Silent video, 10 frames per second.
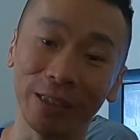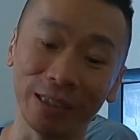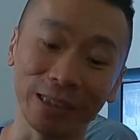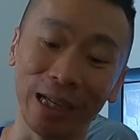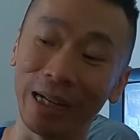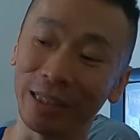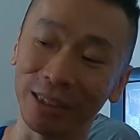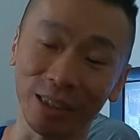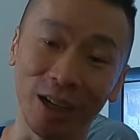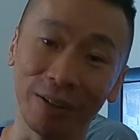It's not as
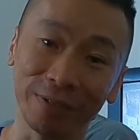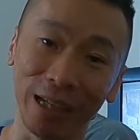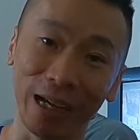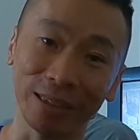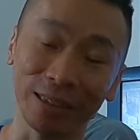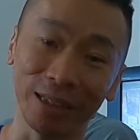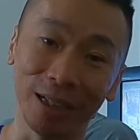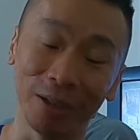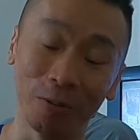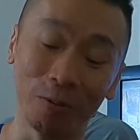soft as the